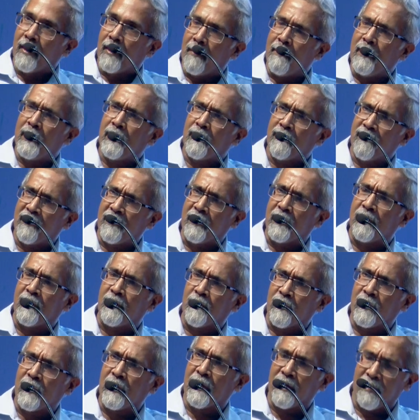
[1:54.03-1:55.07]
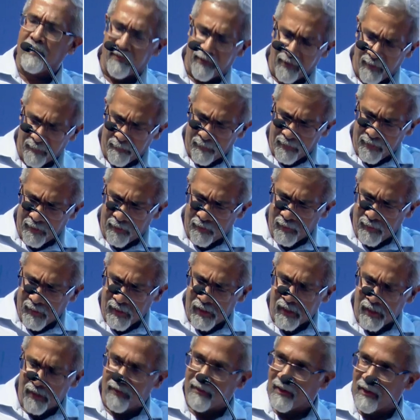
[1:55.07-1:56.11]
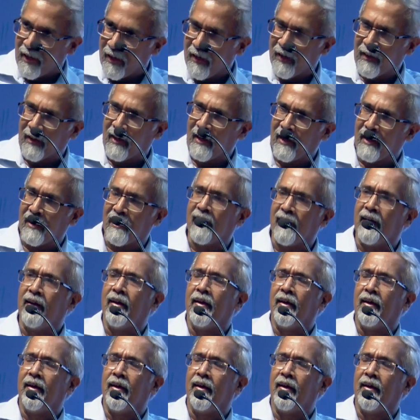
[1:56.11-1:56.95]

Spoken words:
a bit of steatorrhea in some situations, clinically